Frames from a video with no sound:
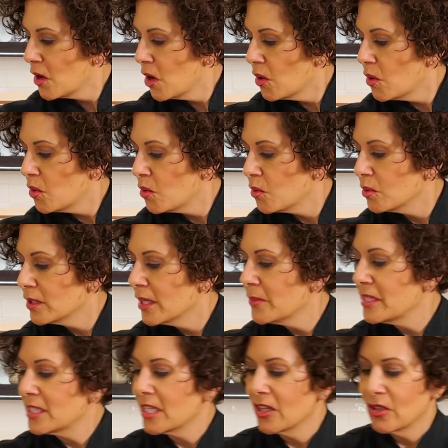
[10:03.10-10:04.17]
Oh, let
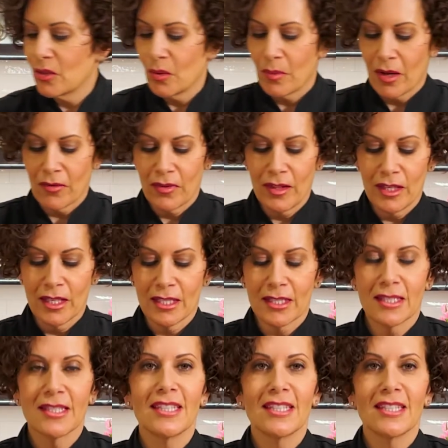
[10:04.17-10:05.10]
me tell you about this.